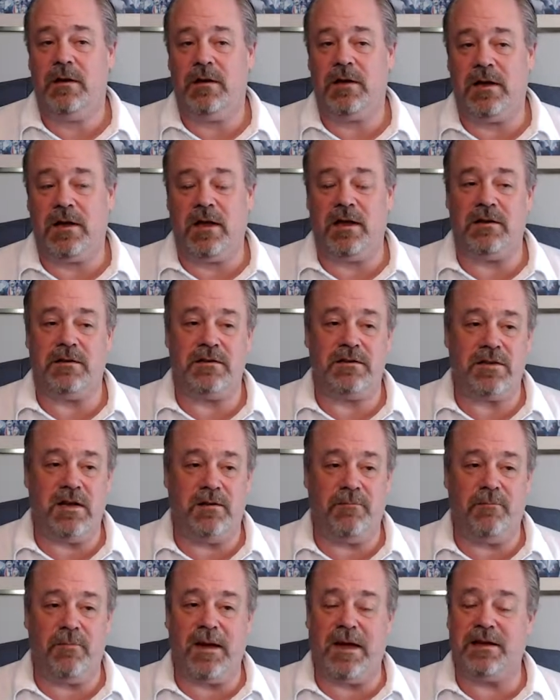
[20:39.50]
Again,
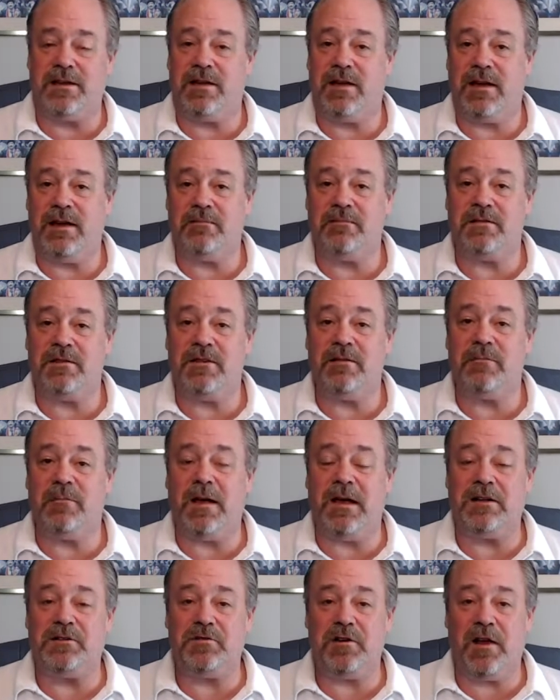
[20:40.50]
same bad time, same
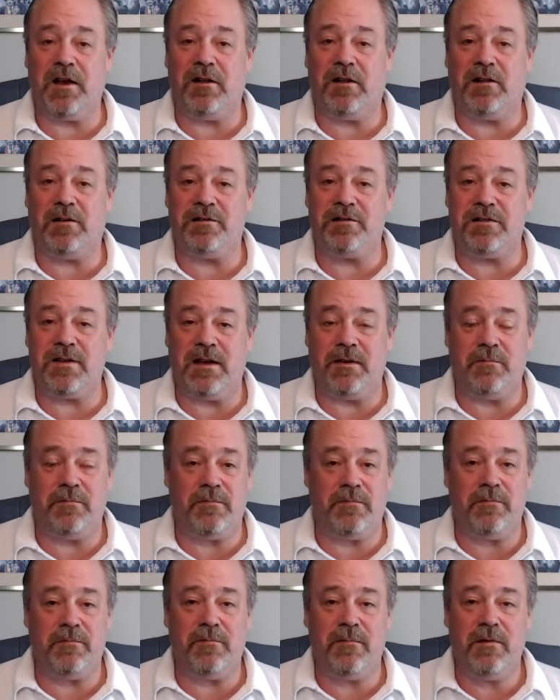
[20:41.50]
bad channel,
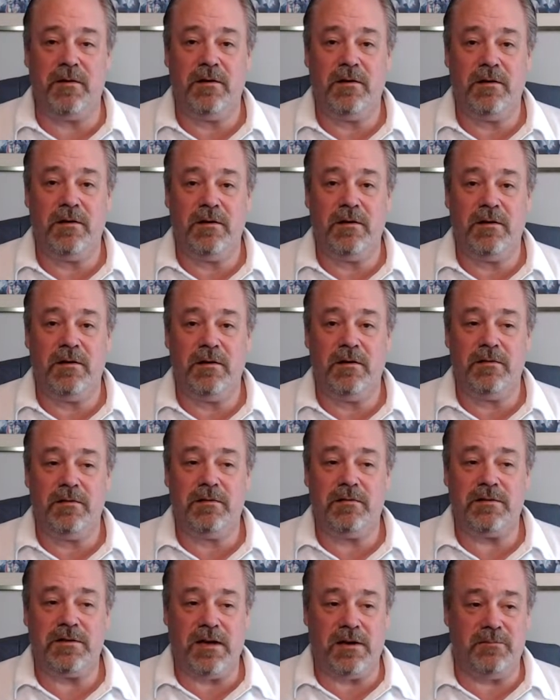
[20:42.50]
same
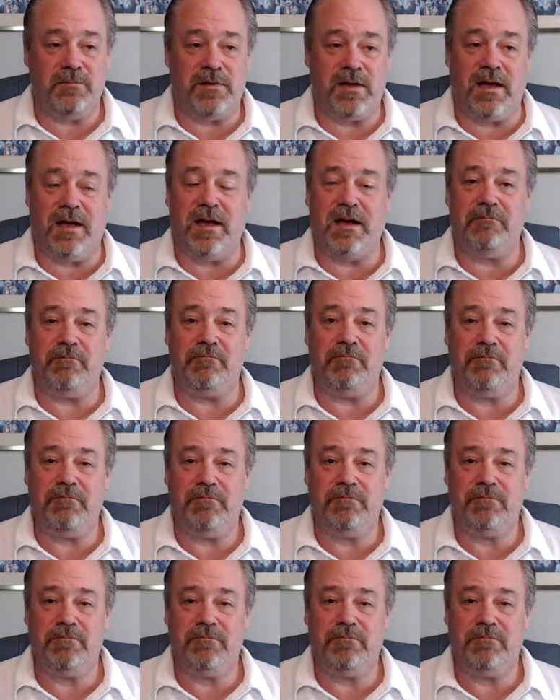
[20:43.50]
same time.